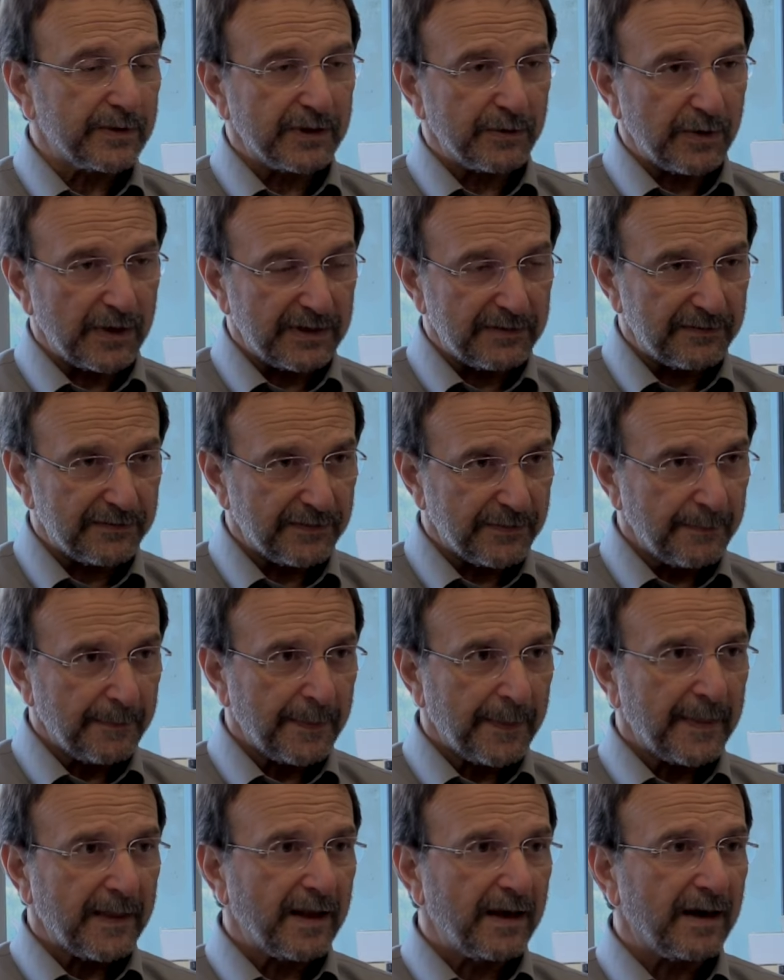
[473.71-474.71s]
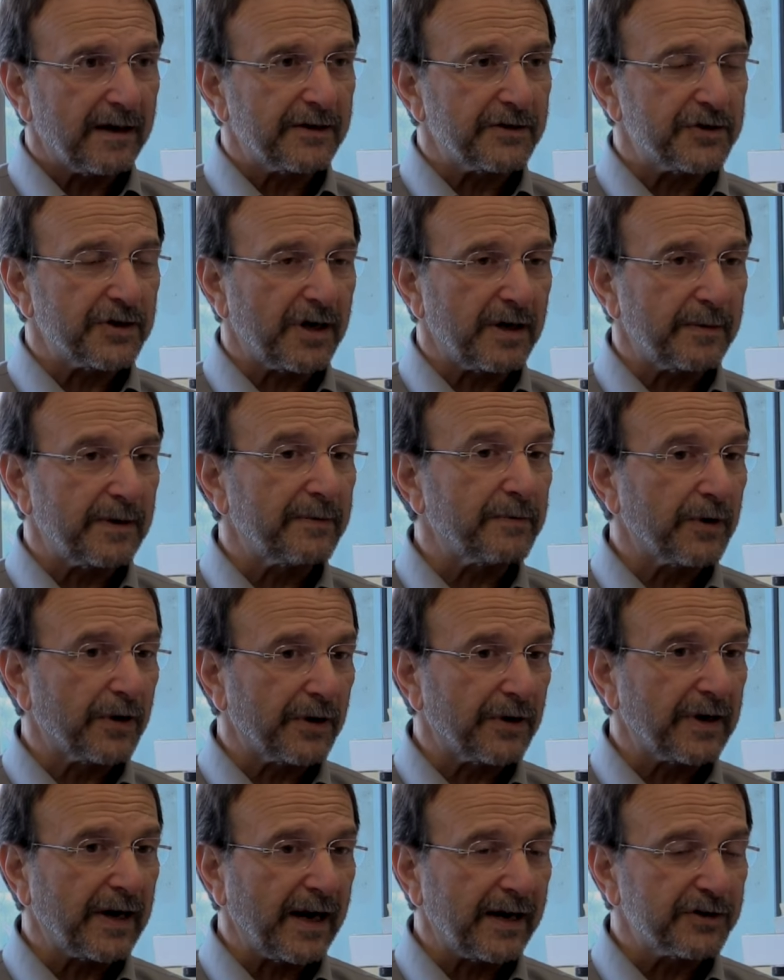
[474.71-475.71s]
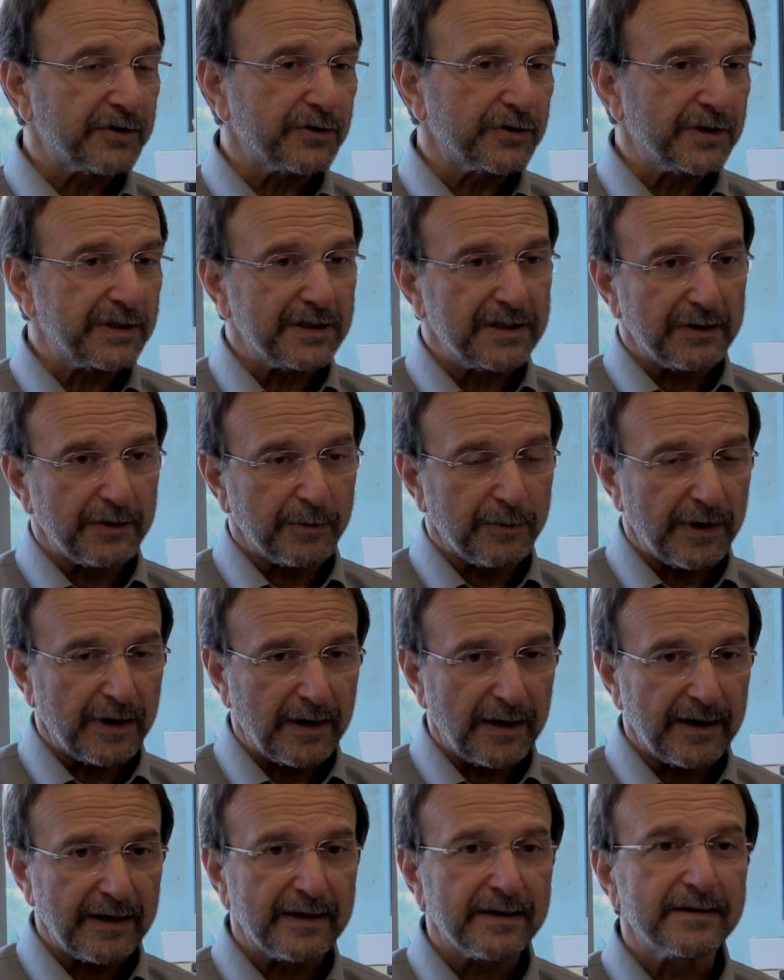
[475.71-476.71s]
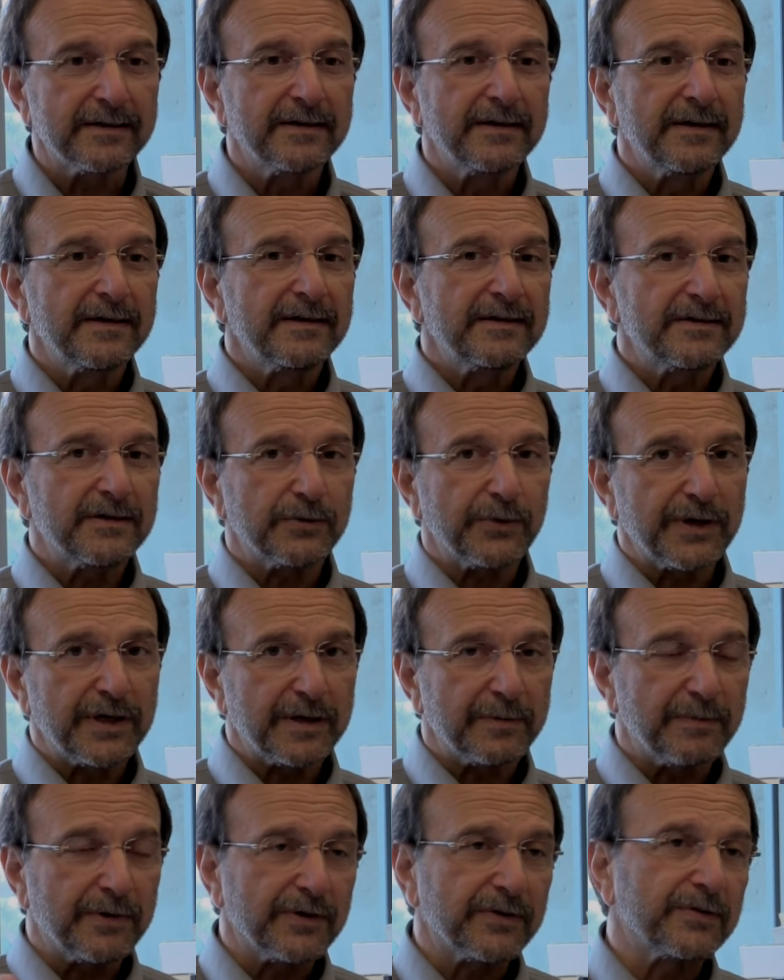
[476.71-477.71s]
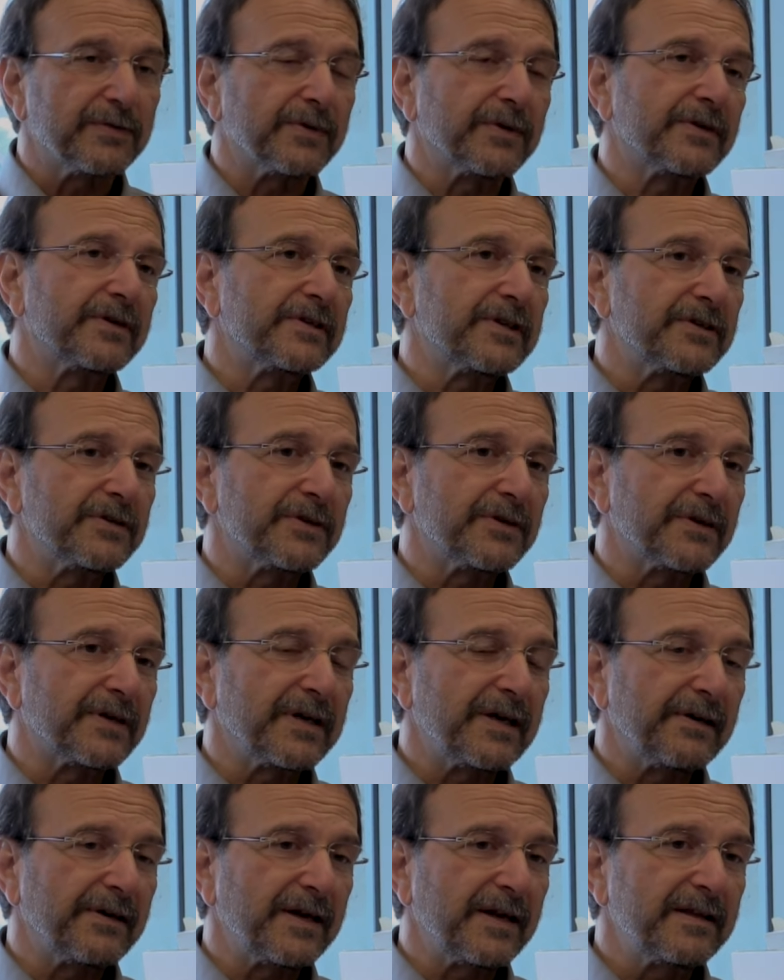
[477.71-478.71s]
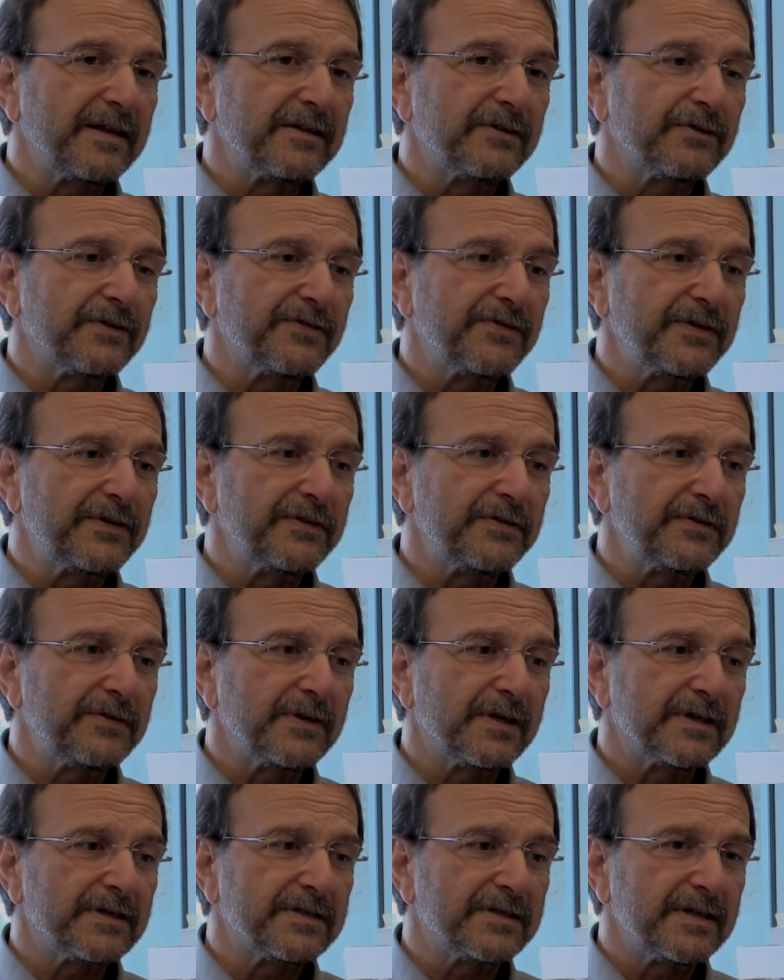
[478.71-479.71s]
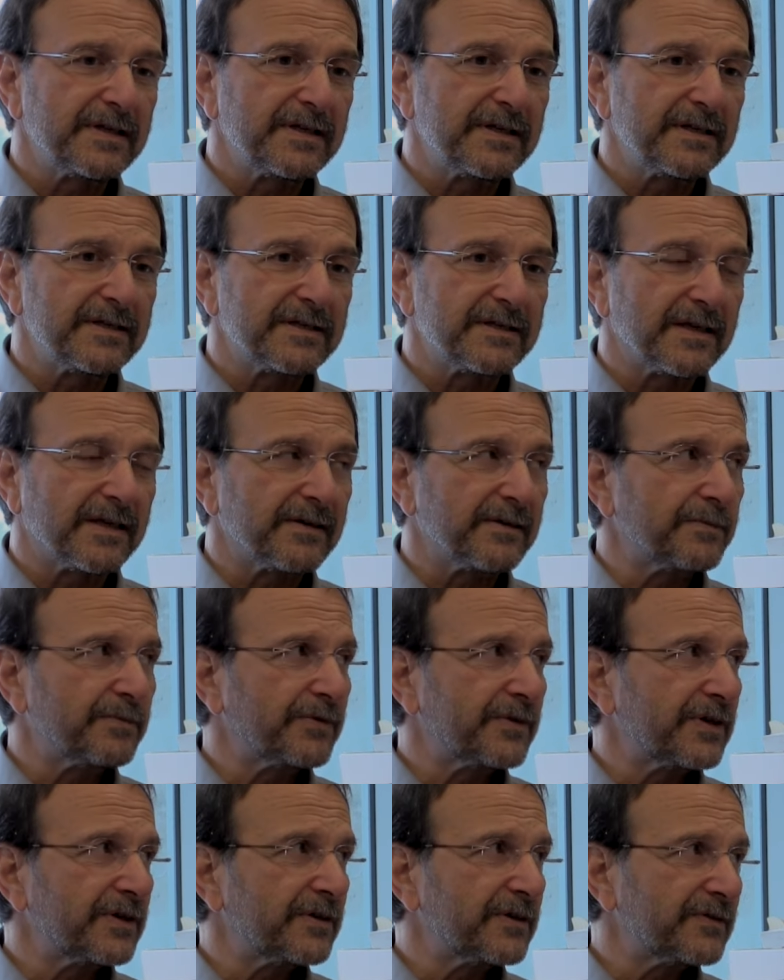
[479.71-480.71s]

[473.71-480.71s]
My wife got a job at Merck, actually, nearby, and so we could both work in the New York area. And I think there are a few cities that are pretty